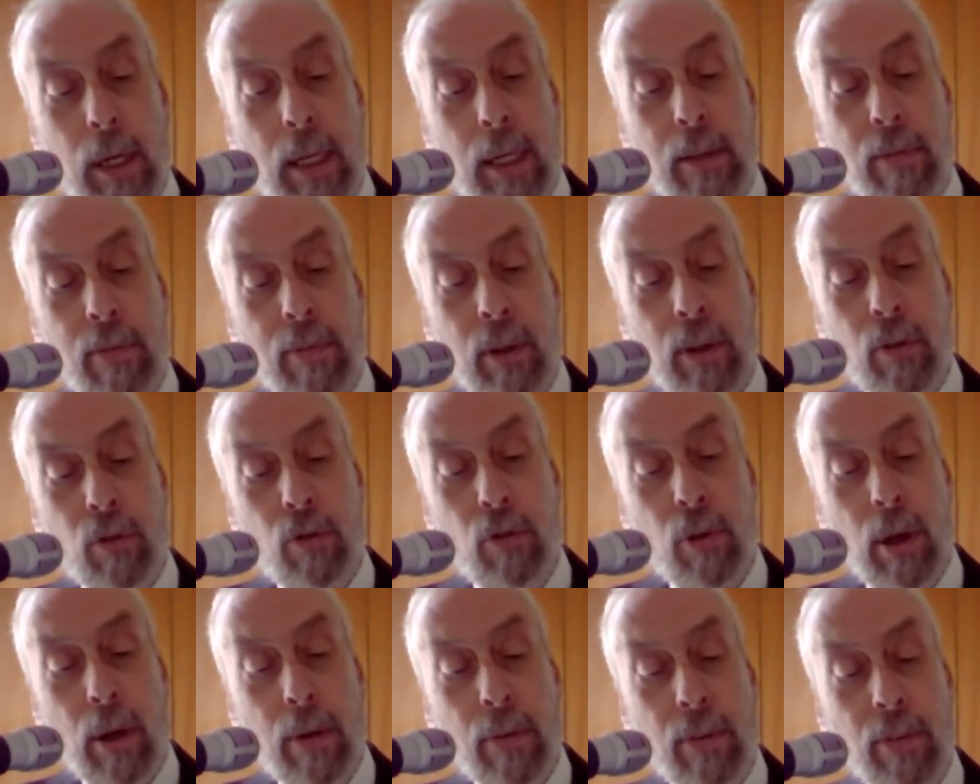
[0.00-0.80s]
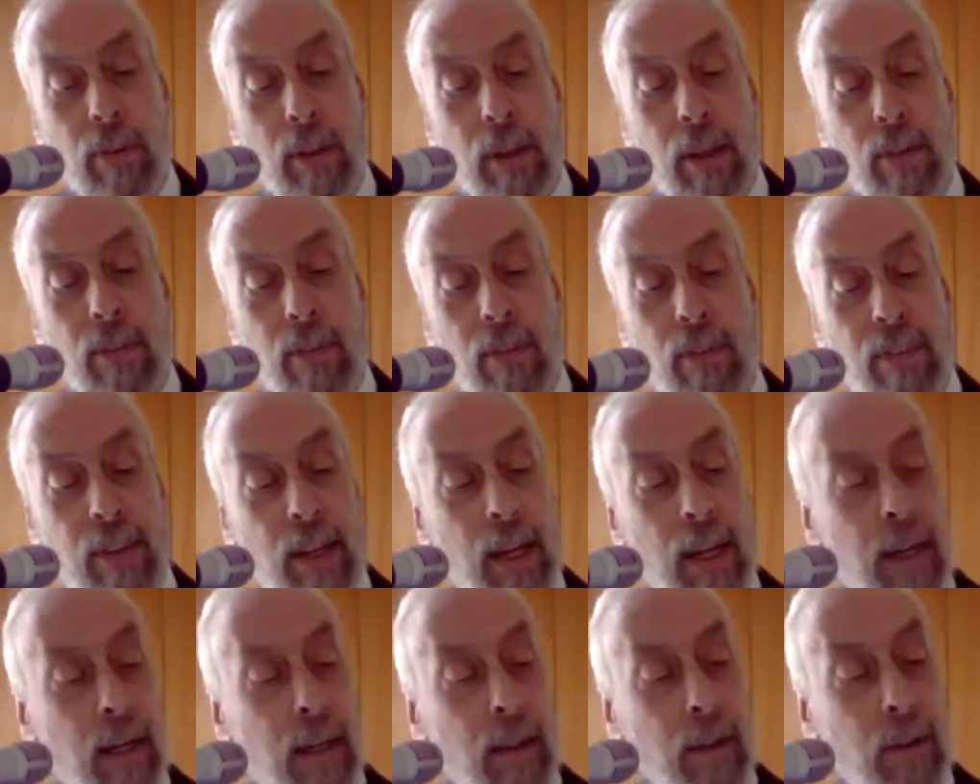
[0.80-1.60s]
even just
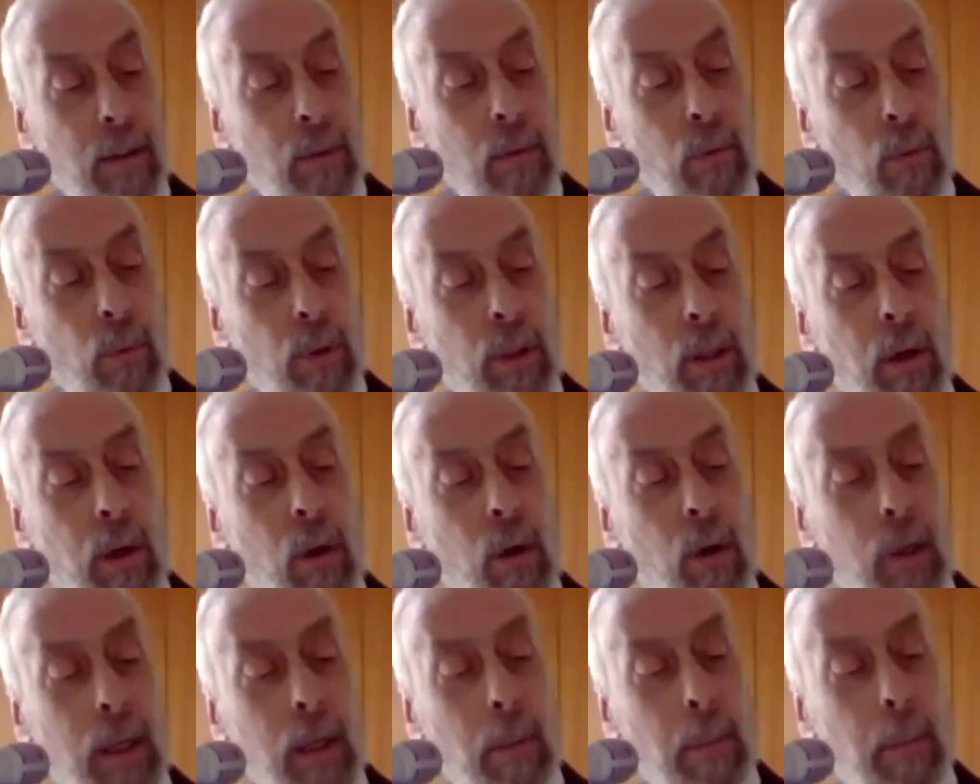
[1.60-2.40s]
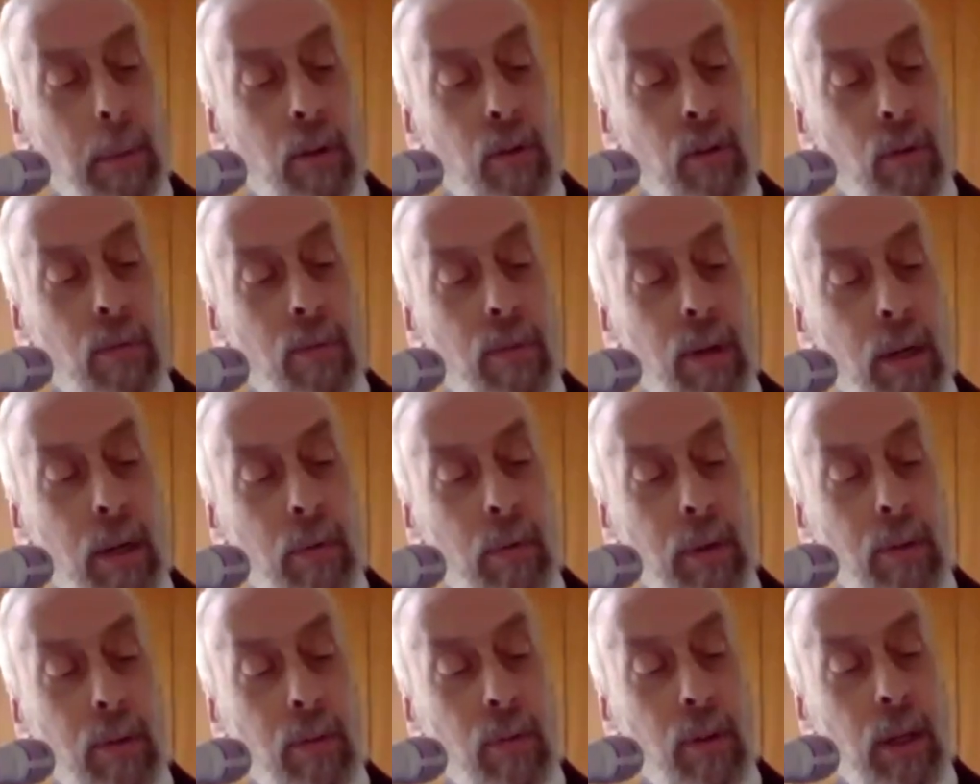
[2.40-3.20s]
Zeh, with local Persian
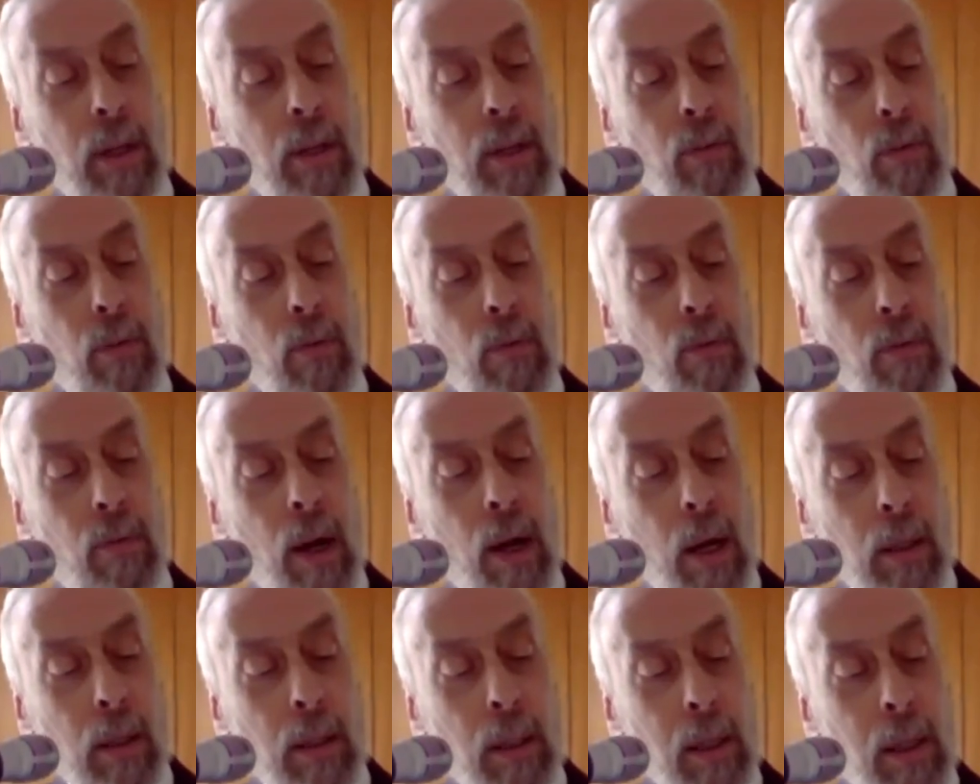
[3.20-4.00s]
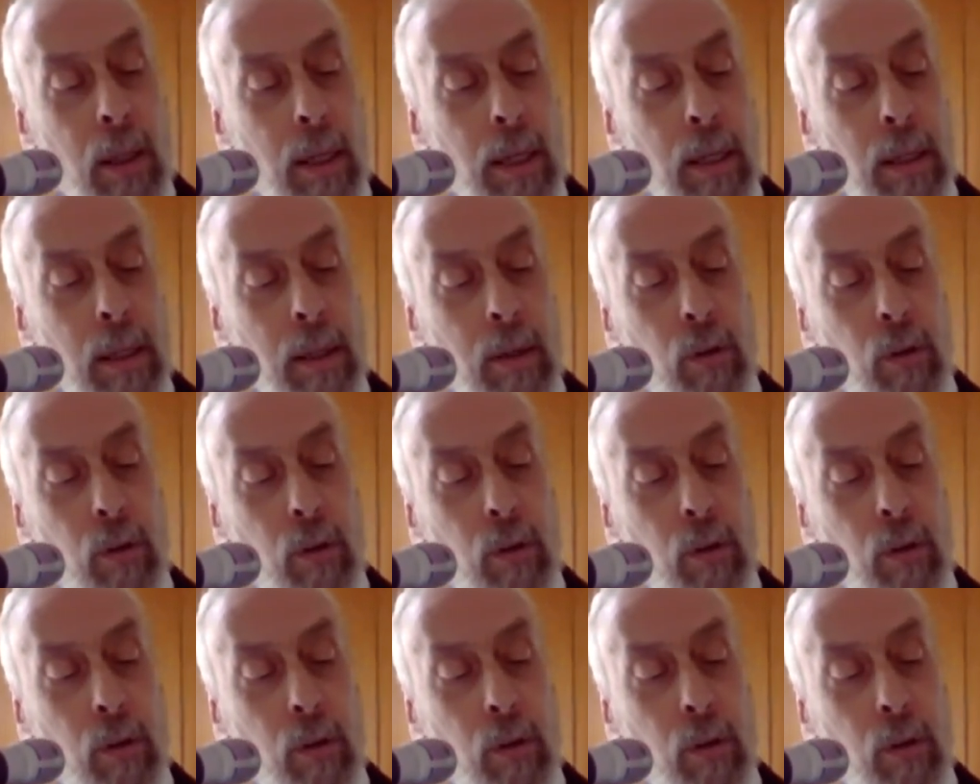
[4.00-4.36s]
variants, is widely